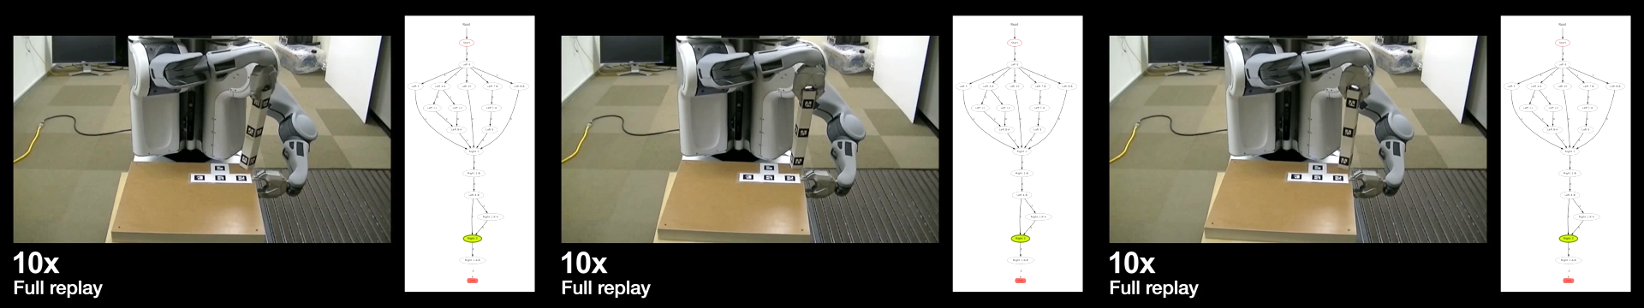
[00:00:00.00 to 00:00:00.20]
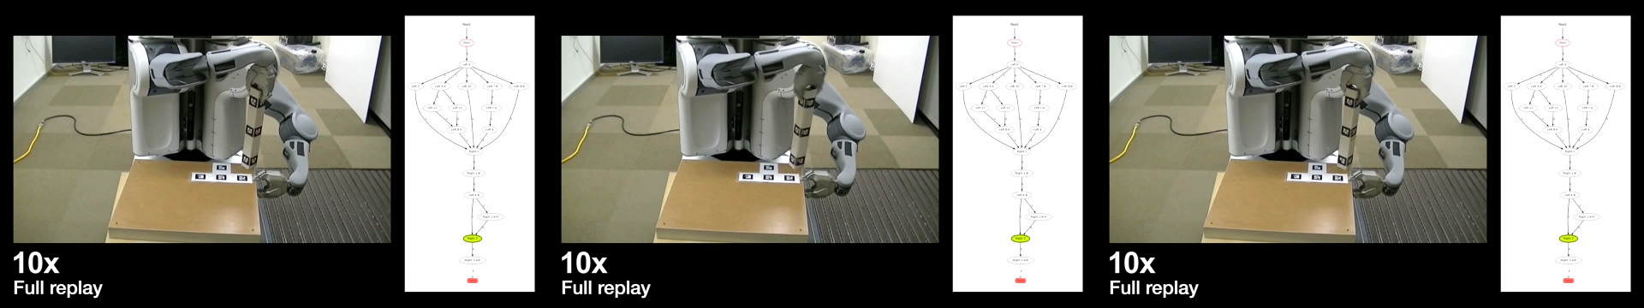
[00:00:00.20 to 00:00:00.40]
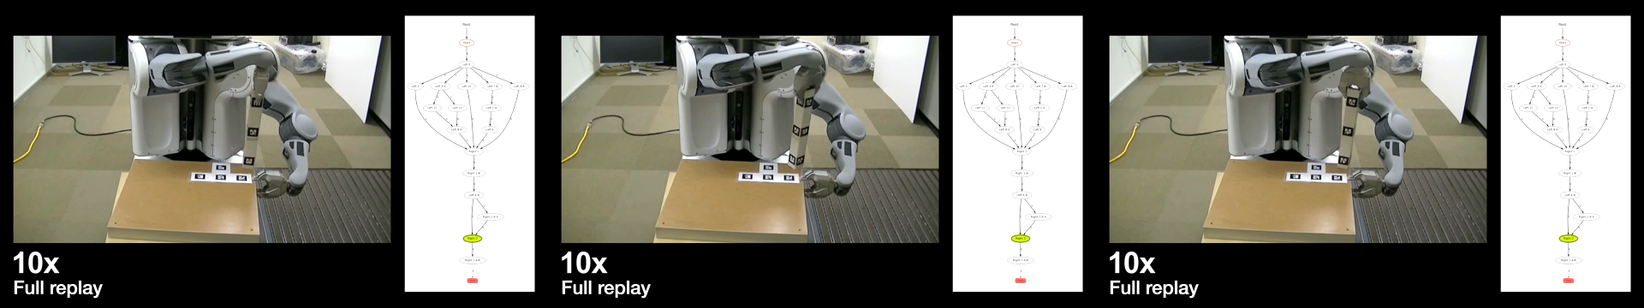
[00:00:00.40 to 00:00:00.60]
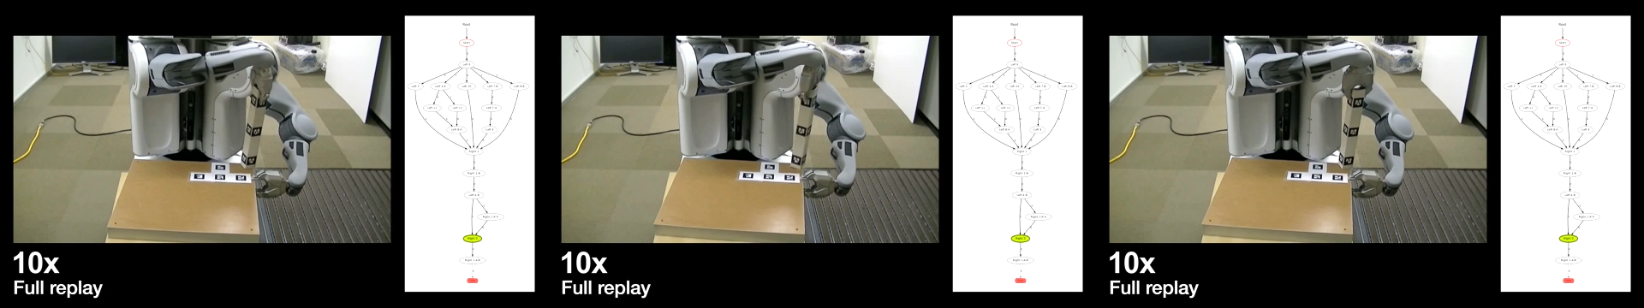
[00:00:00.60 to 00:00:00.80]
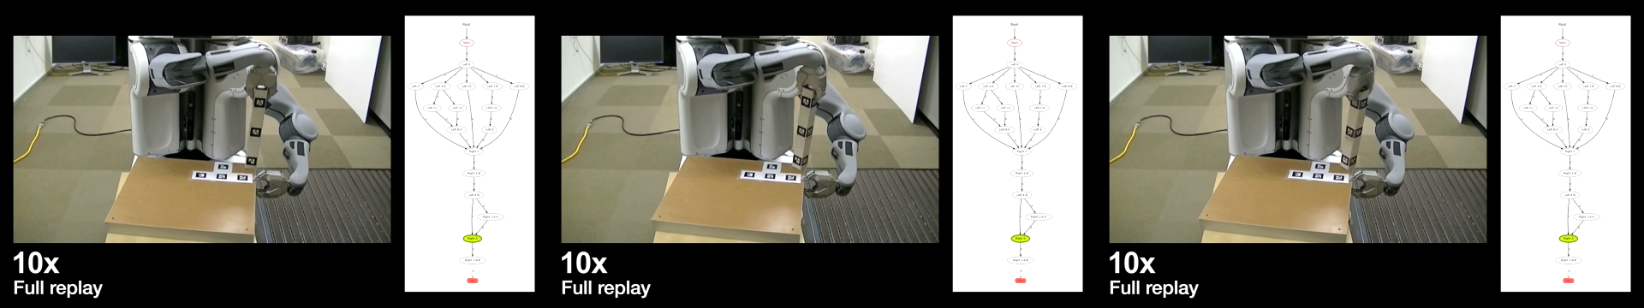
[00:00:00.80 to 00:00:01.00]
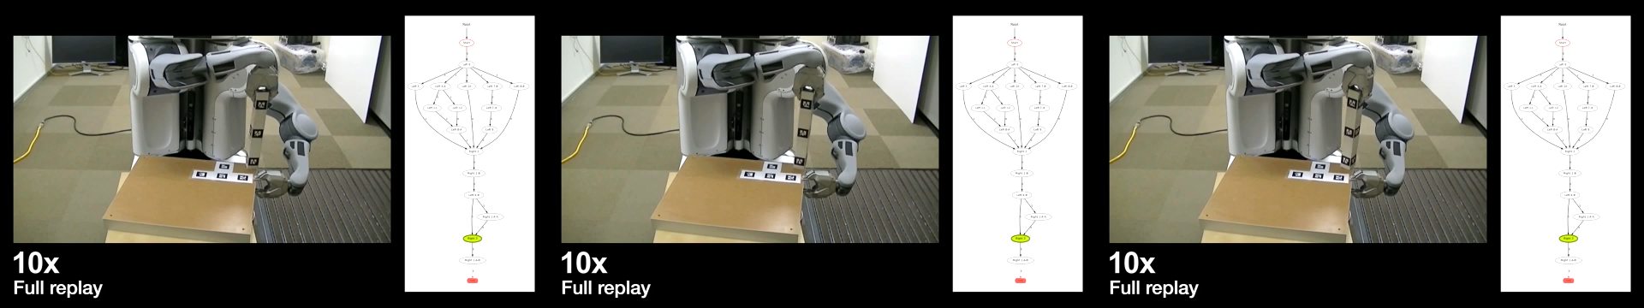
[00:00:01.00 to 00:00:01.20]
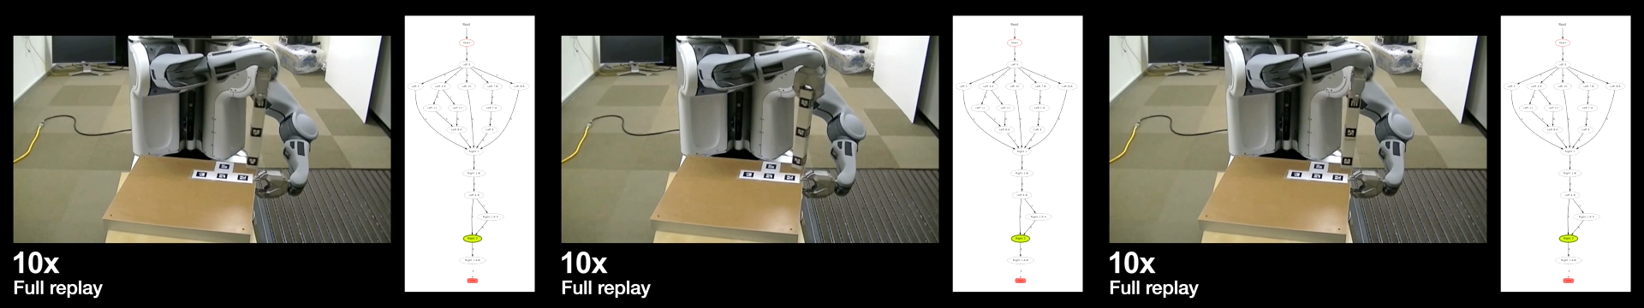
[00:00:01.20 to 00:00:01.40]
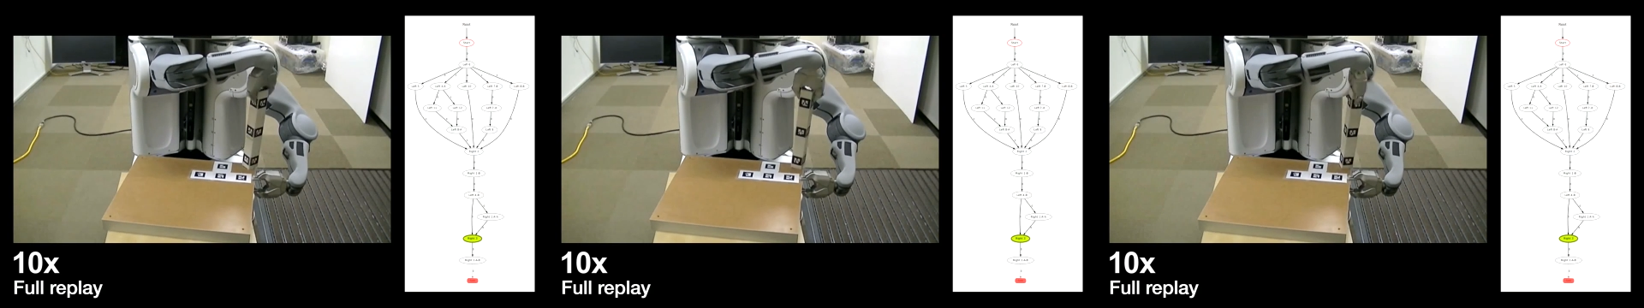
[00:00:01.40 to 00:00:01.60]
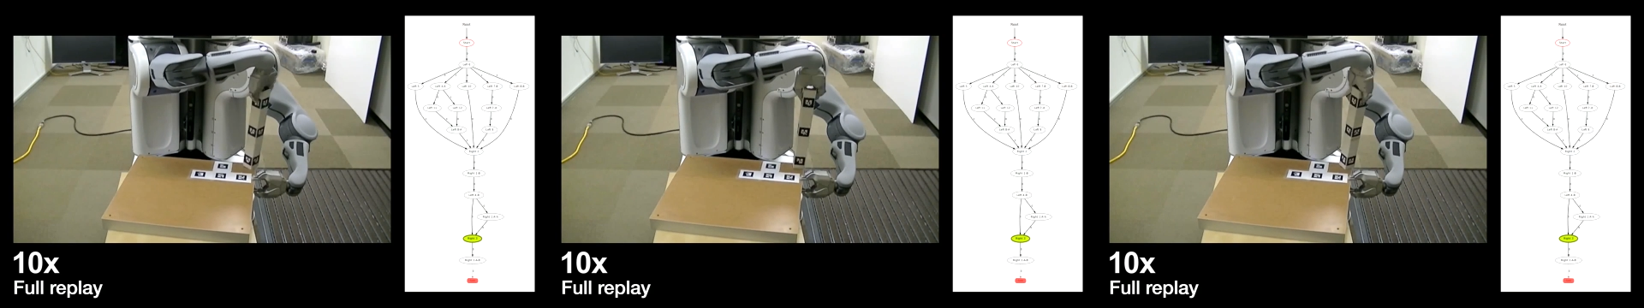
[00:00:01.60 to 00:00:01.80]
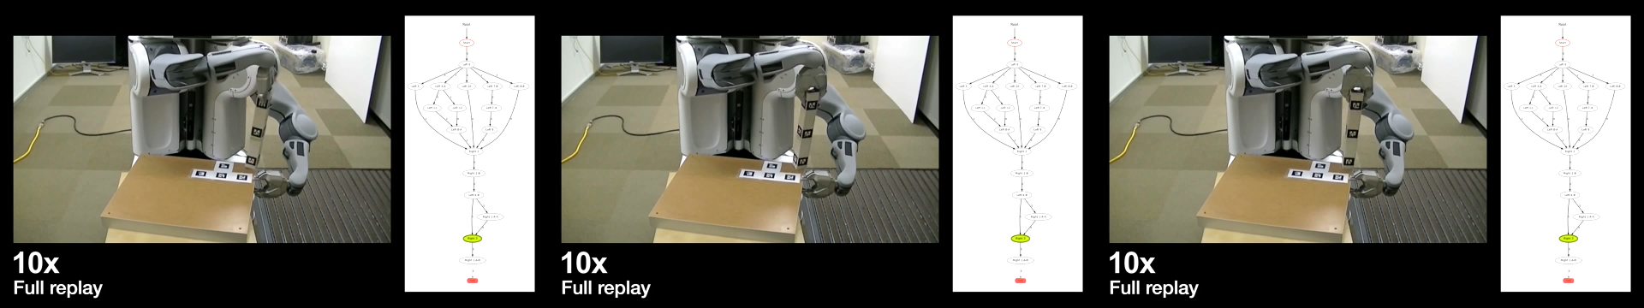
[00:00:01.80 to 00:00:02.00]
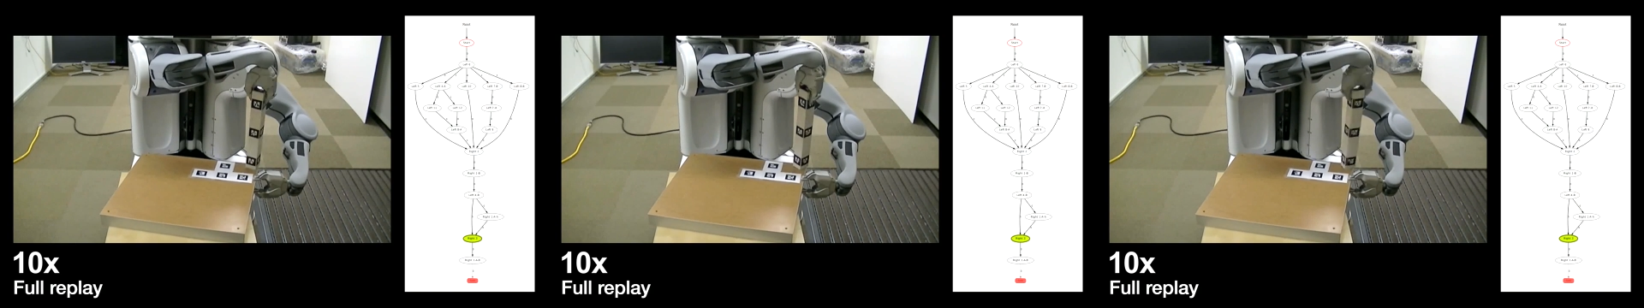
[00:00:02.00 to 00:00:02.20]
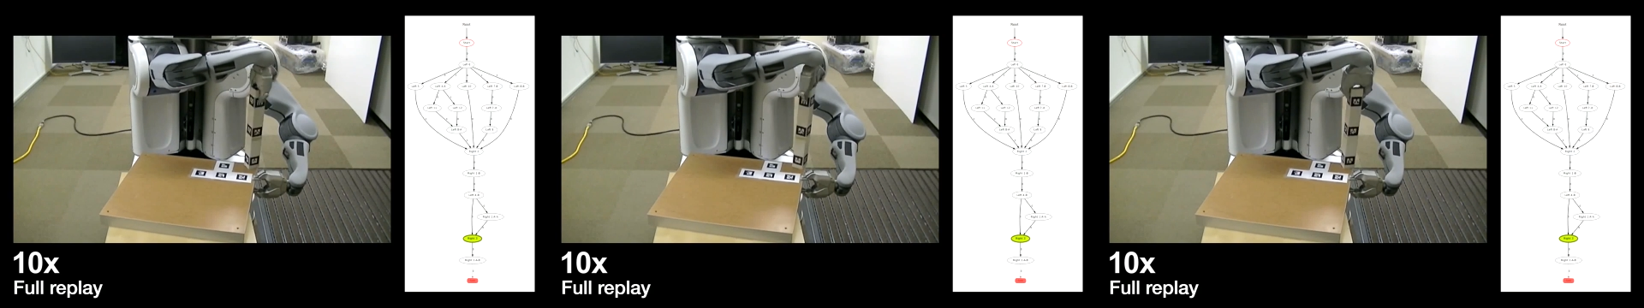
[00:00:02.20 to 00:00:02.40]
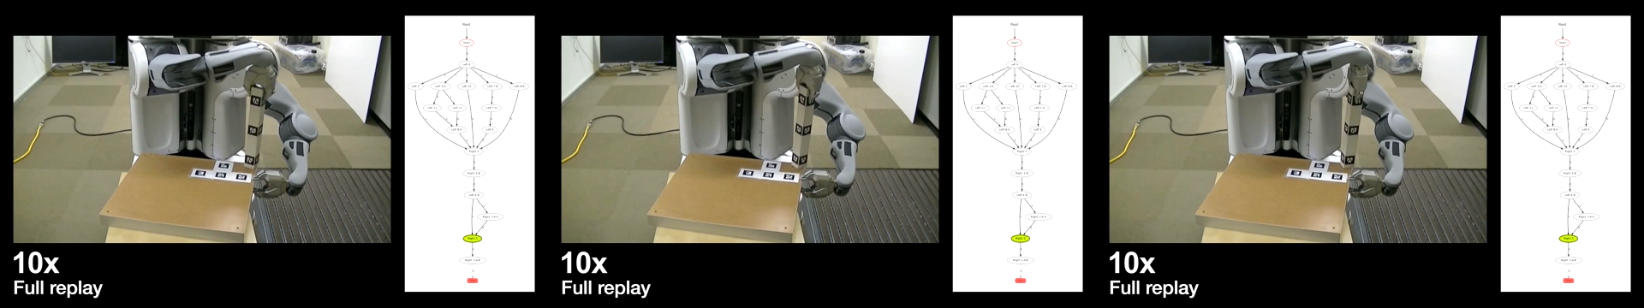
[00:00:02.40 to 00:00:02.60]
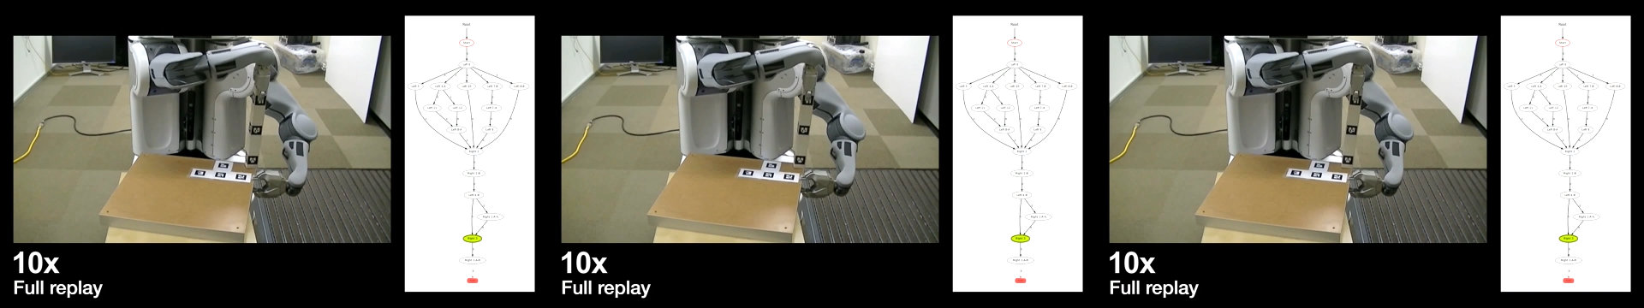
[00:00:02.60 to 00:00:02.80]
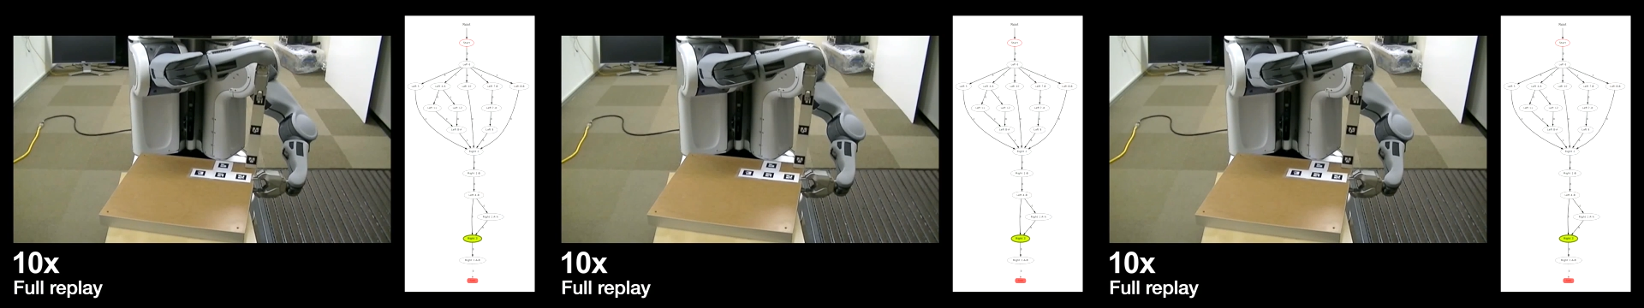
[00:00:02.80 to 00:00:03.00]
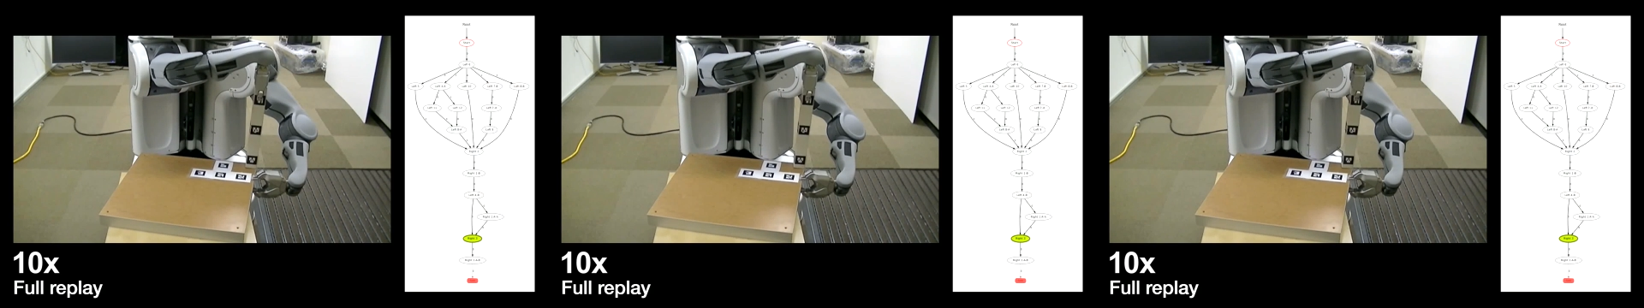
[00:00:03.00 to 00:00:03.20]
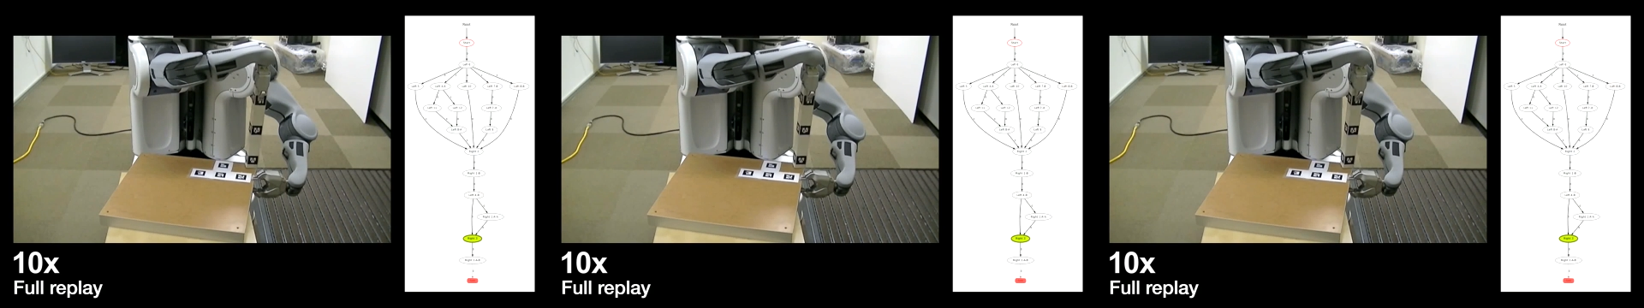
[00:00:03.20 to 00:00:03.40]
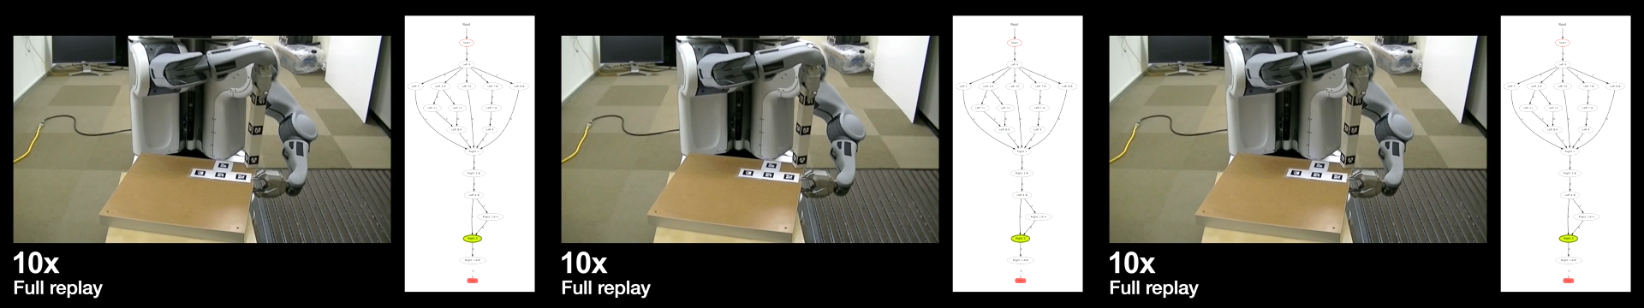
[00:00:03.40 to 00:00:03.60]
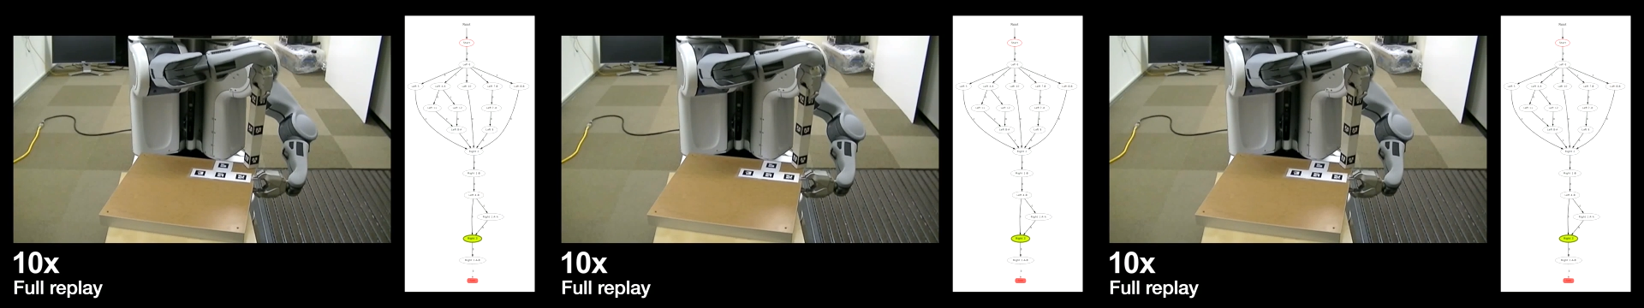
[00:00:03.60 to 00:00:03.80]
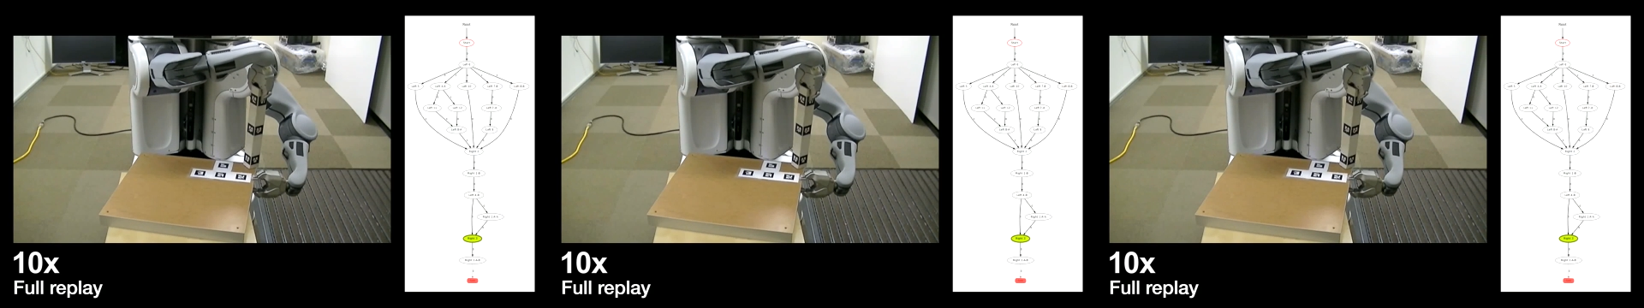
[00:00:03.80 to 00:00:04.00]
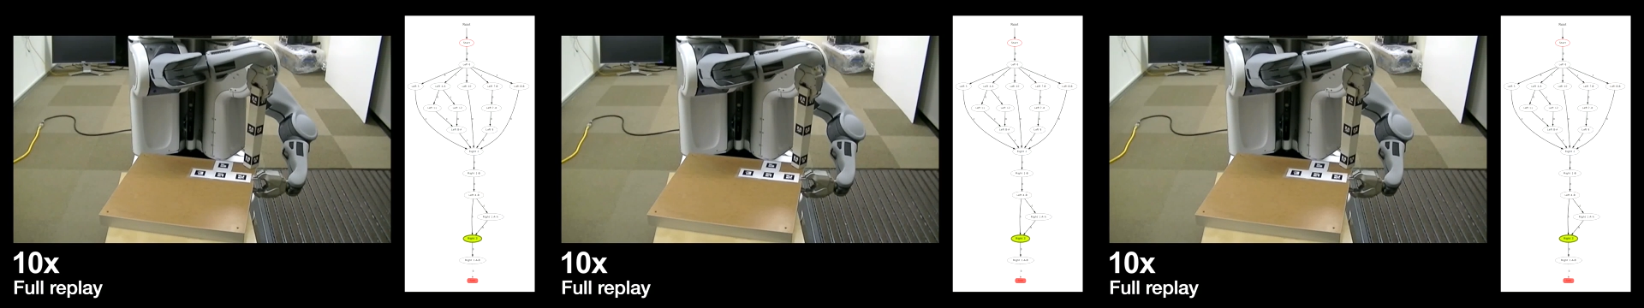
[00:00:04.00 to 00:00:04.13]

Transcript: No face is visible, so there are no lips to read.